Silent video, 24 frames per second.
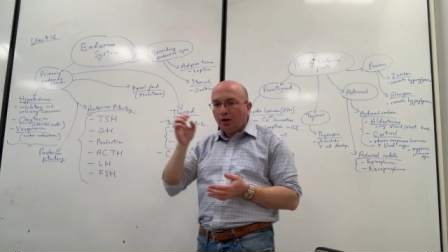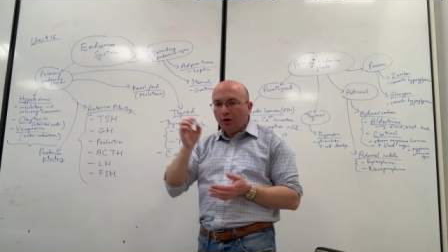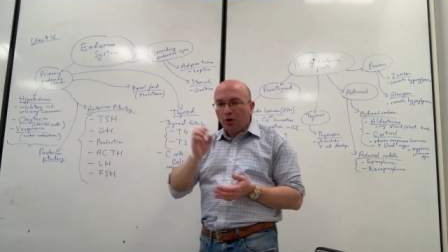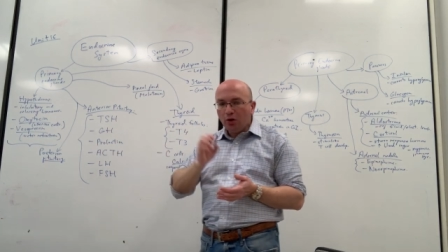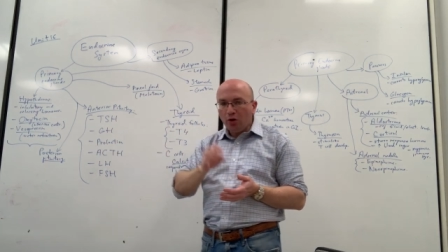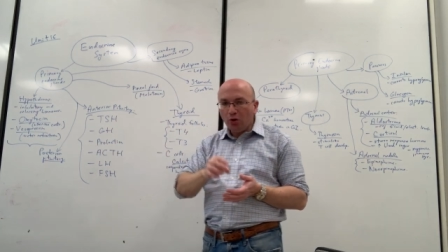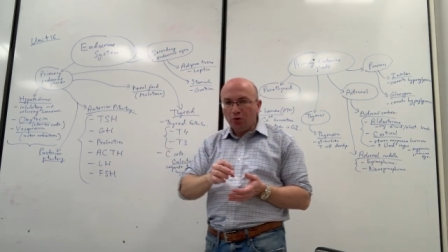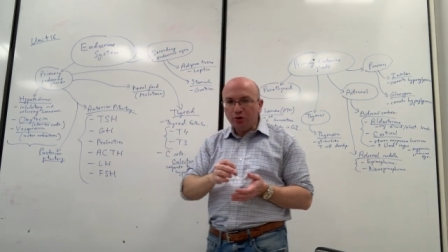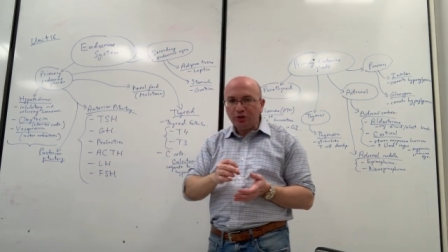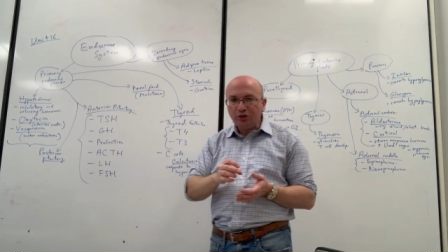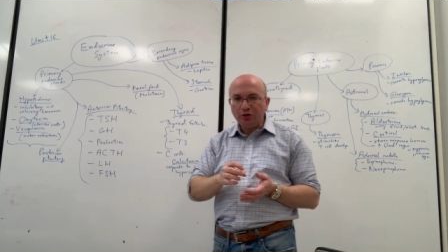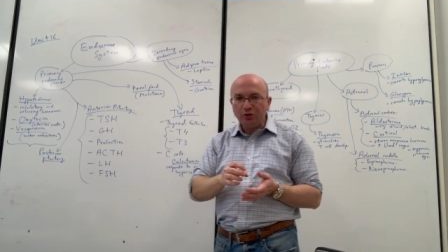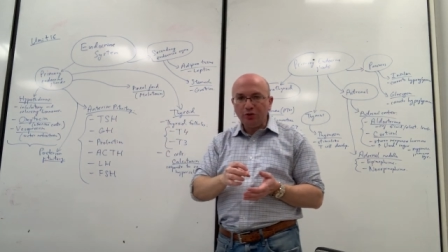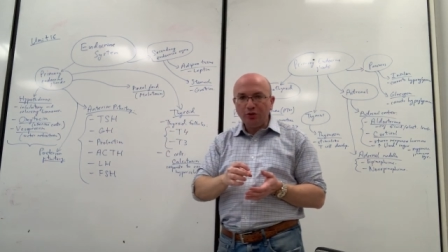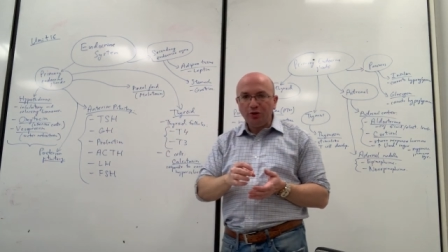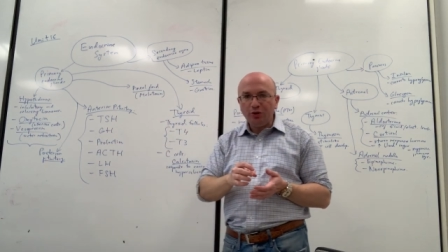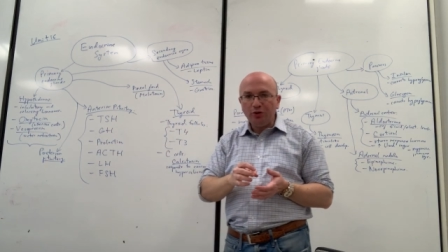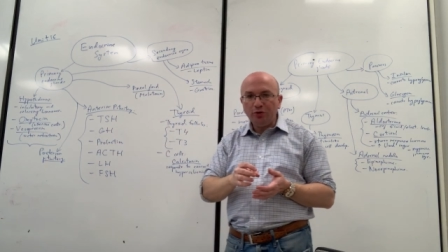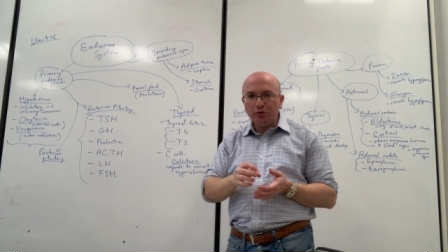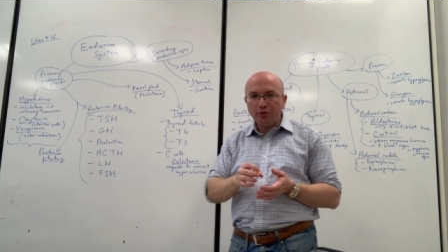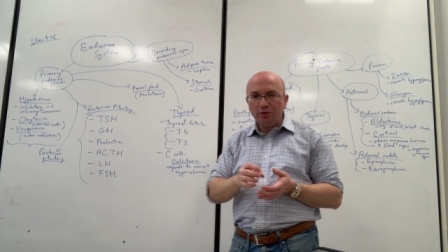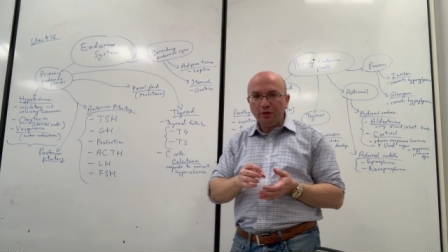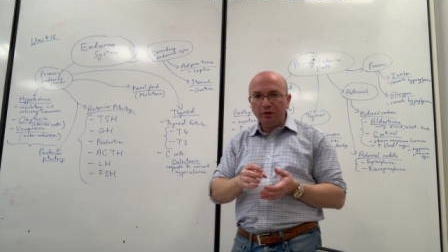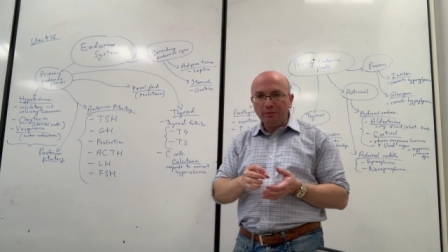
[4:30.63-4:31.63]
goes to the
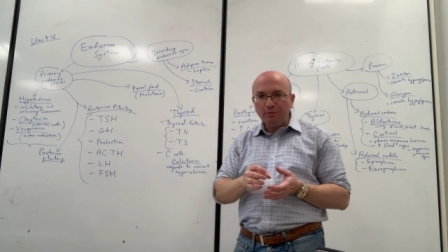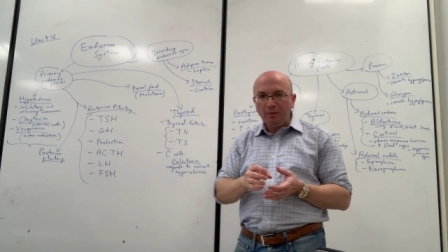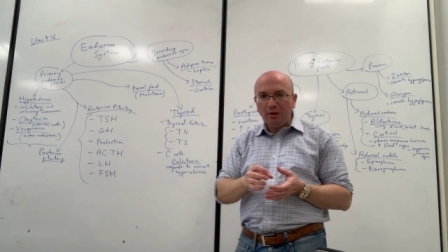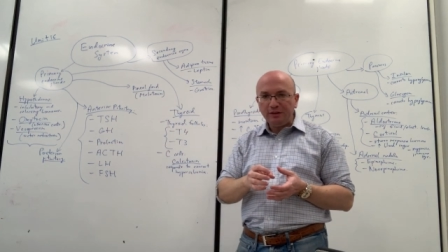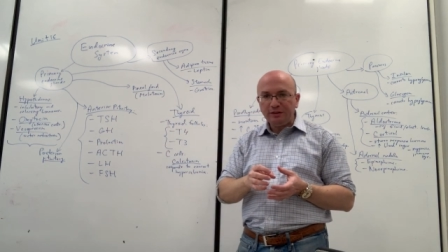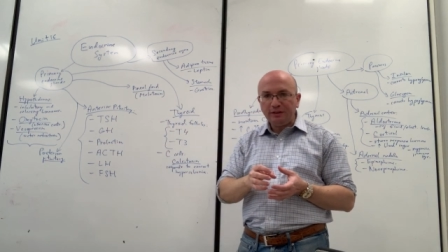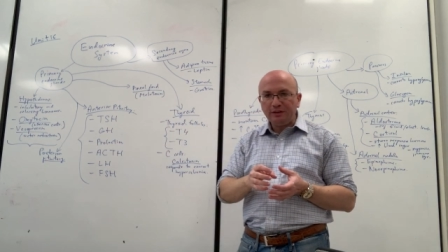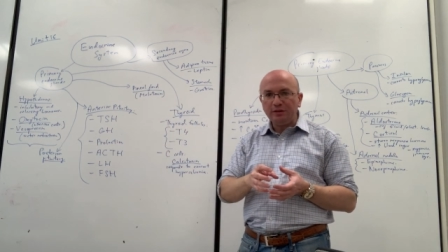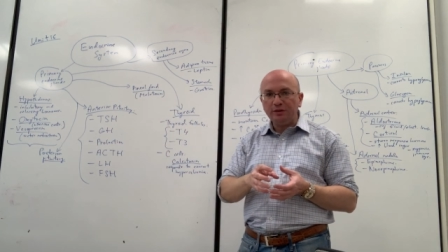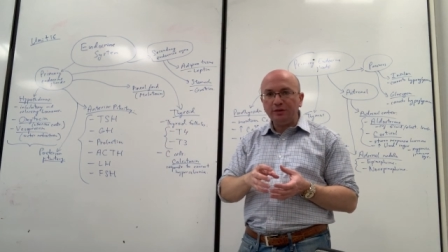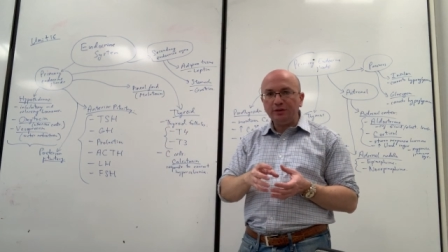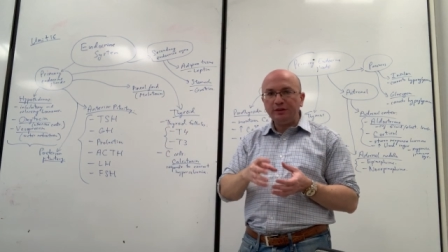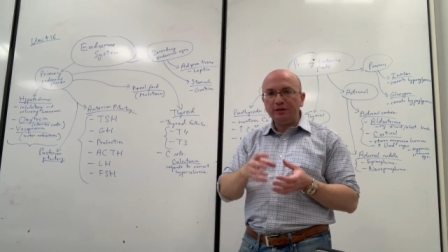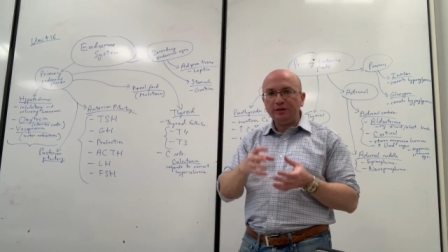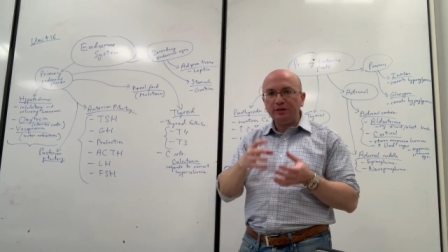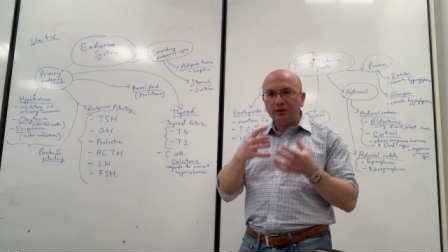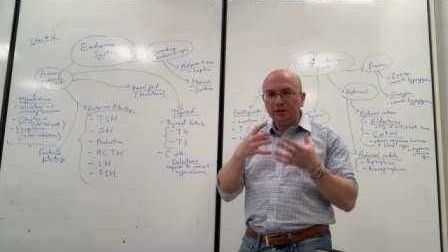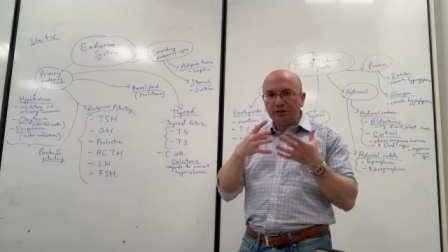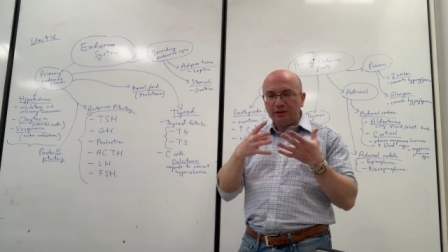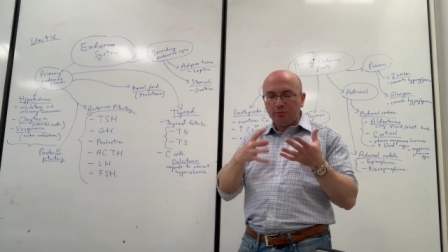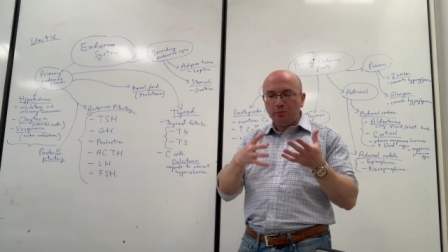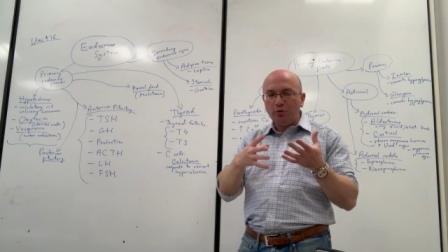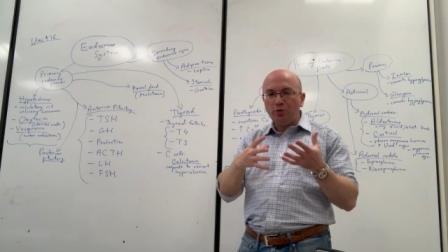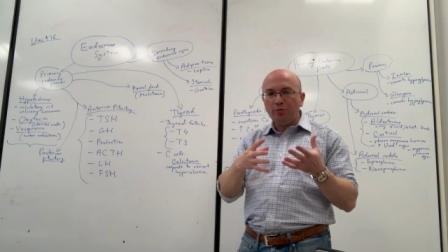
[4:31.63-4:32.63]
uterine muscles,
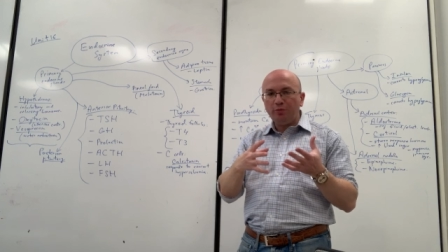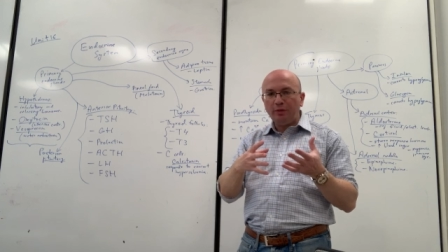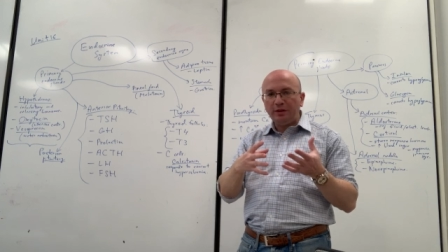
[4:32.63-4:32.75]
the smooth